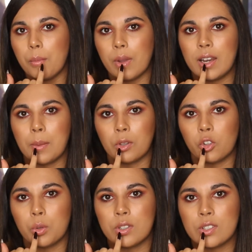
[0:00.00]
my lips
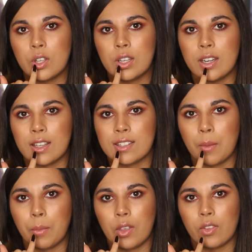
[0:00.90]
up to a certain
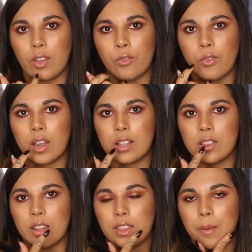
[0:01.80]
extent, because I
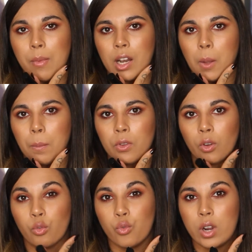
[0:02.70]
find that then my lips
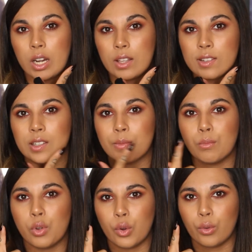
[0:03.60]
look really
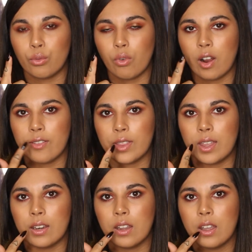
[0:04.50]
smooth rather
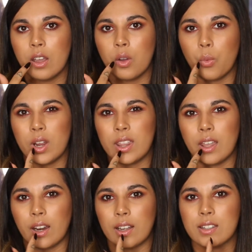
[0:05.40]
than where
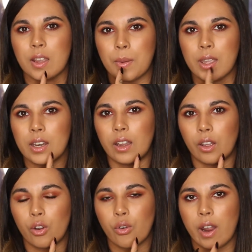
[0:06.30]
they like dip in
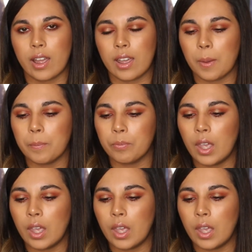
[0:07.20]
and crack.